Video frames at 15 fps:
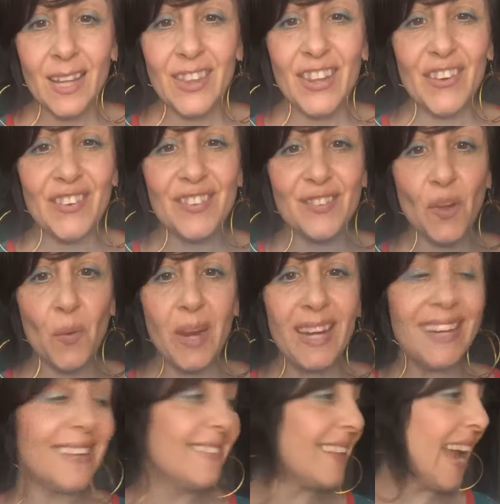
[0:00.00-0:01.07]
They're so
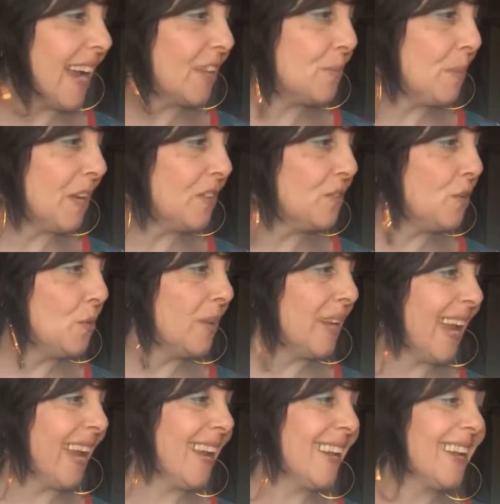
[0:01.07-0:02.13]
inexact because you
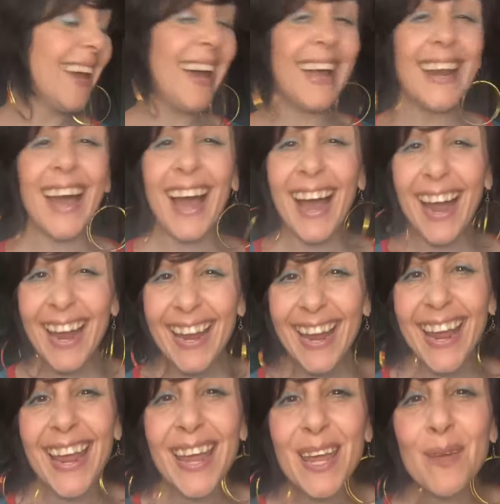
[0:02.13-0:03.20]
cannot, hi
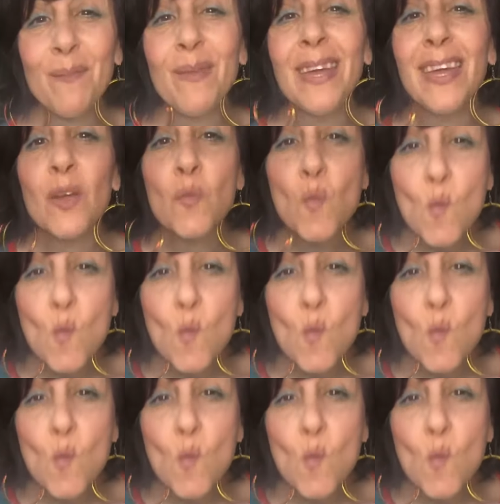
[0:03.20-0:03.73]
Amy,